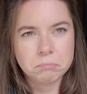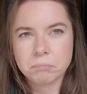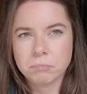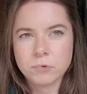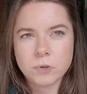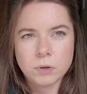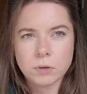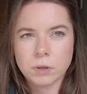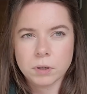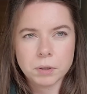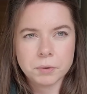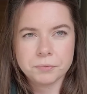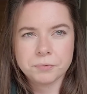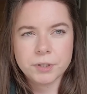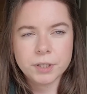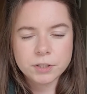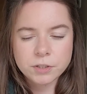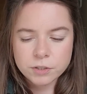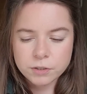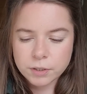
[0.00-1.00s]
Don't know if
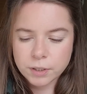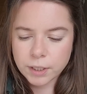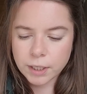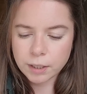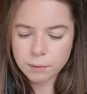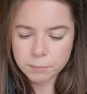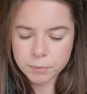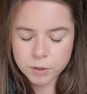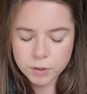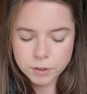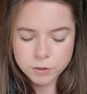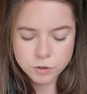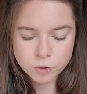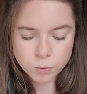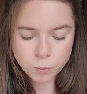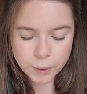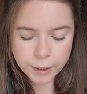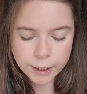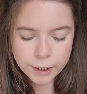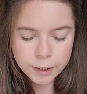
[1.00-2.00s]
that's the name, but it's
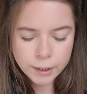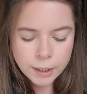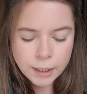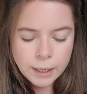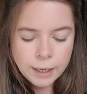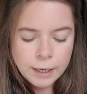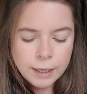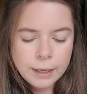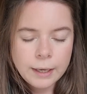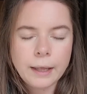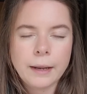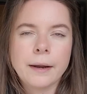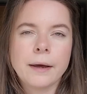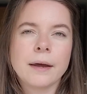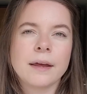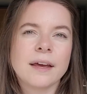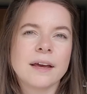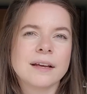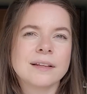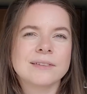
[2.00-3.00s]
grey. And I
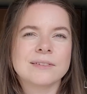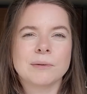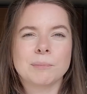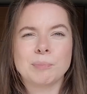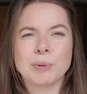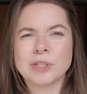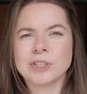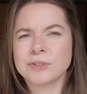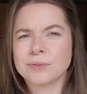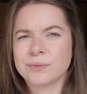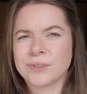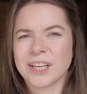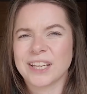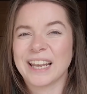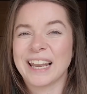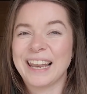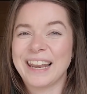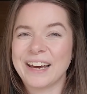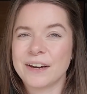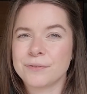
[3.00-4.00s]
had a bunch of that
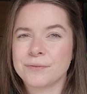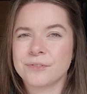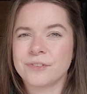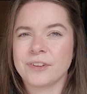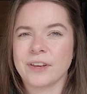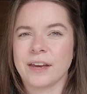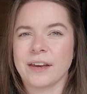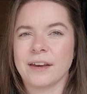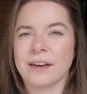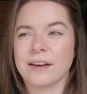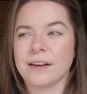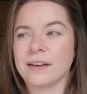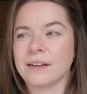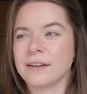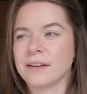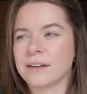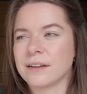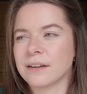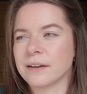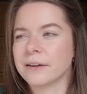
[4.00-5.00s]
left, and
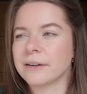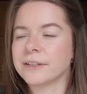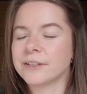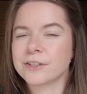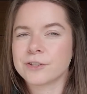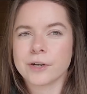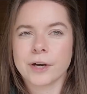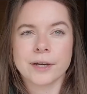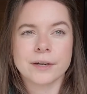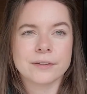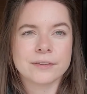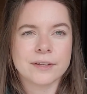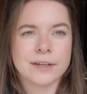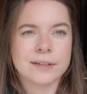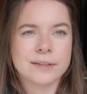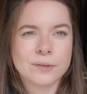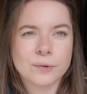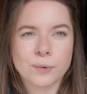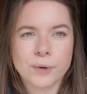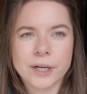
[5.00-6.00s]
decided
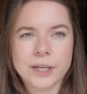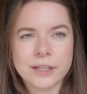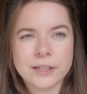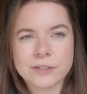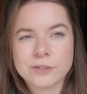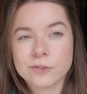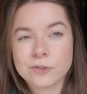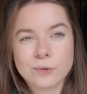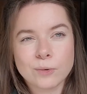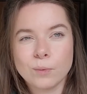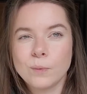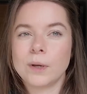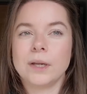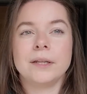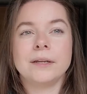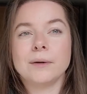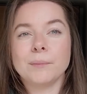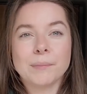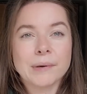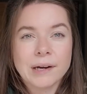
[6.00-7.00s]
that grey is really
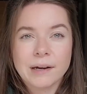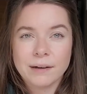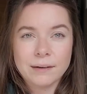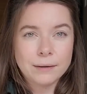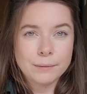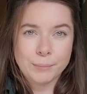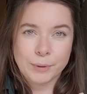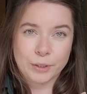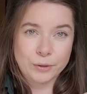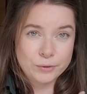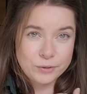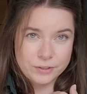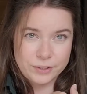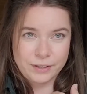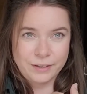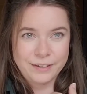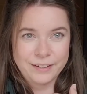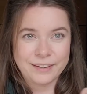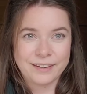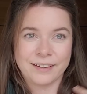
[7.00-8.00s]
not my color, because
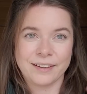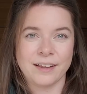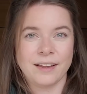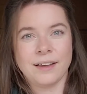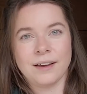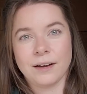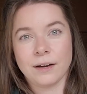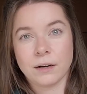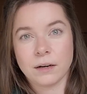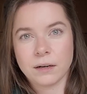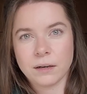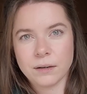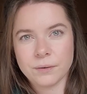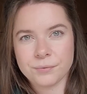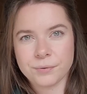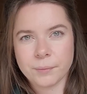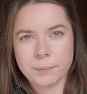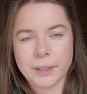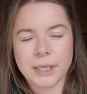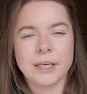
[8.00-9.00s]
color
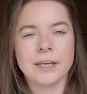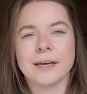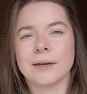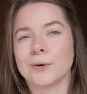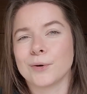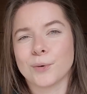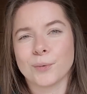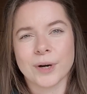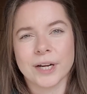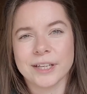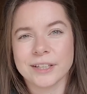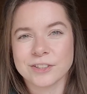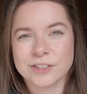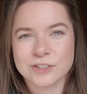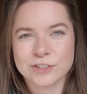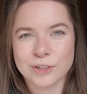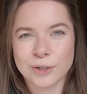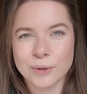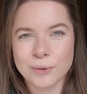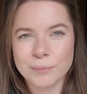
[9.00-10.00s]
for me and grey is
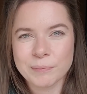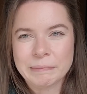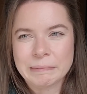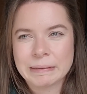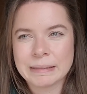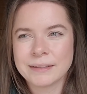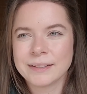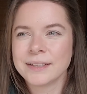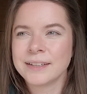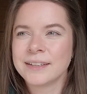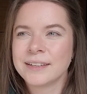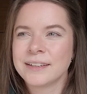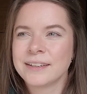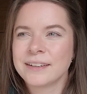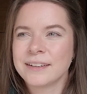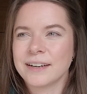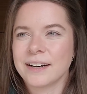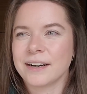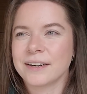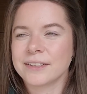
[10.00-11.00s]
so,
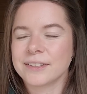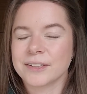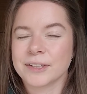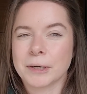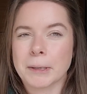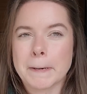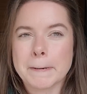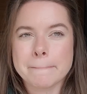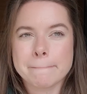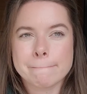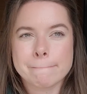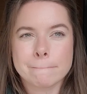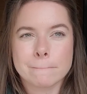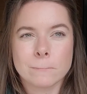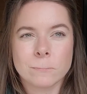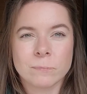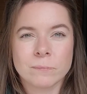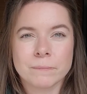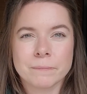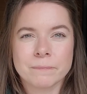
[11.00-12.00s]
I don't know,
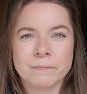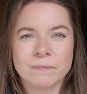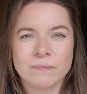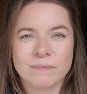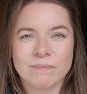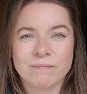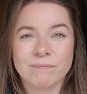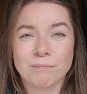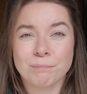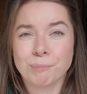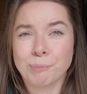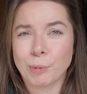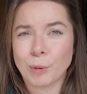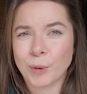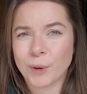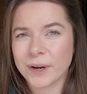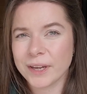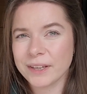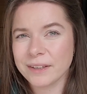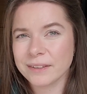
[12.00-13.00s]

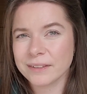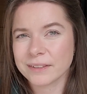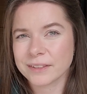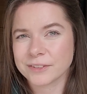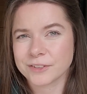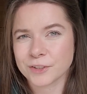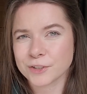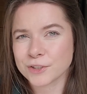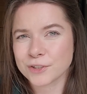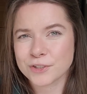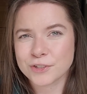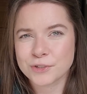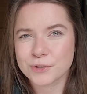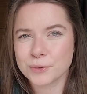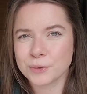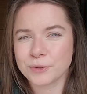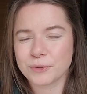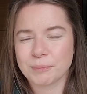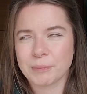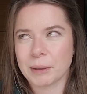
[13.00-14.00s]
boring. It doesn't
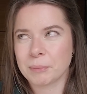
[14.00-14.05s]
suit my